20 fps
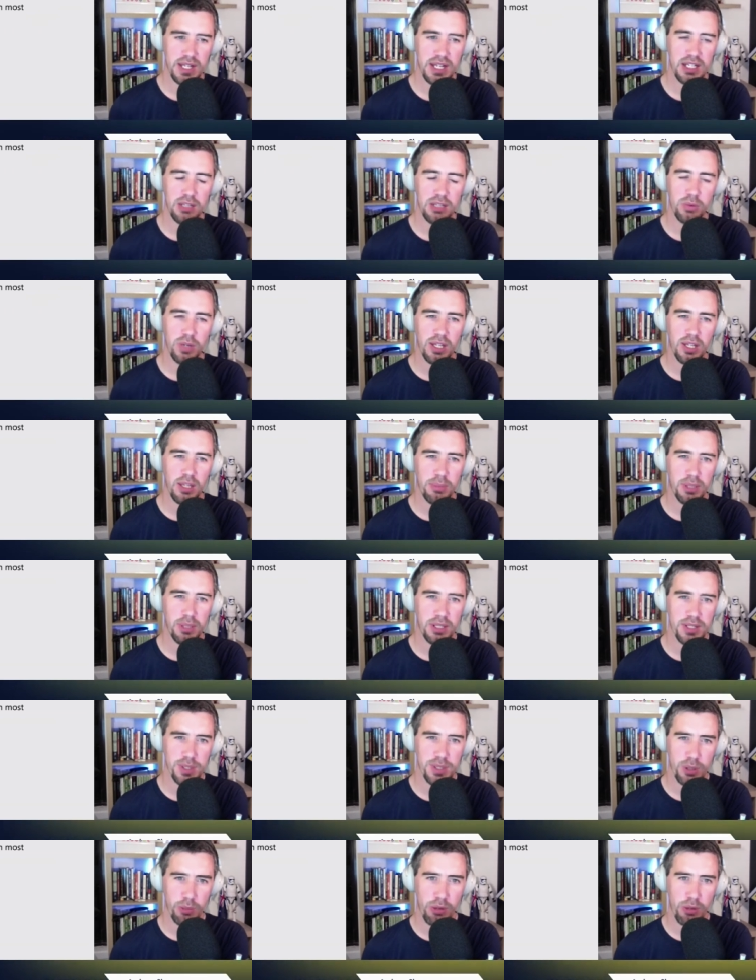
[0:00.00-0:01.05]
anyway
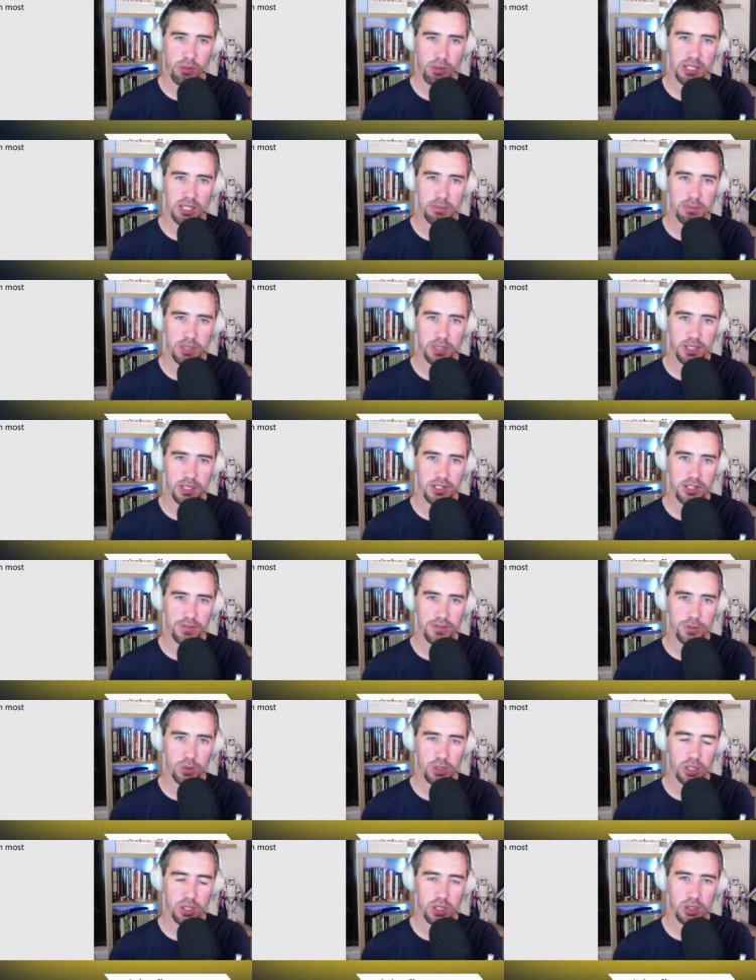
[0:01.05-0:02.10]
because there are probably bits of
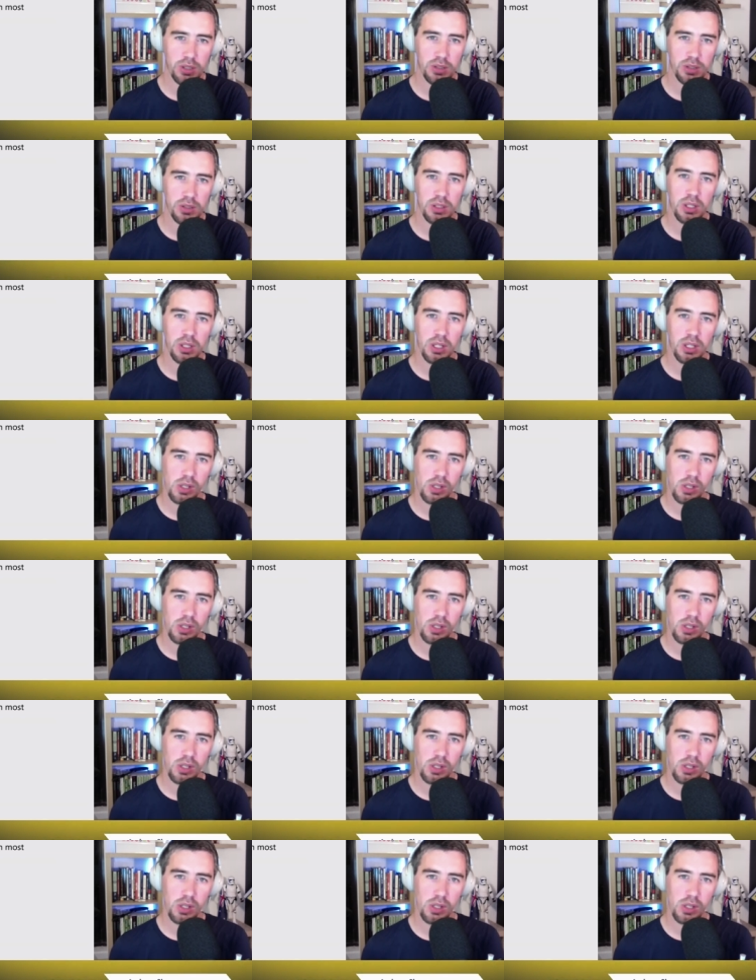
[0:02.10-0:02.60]
your code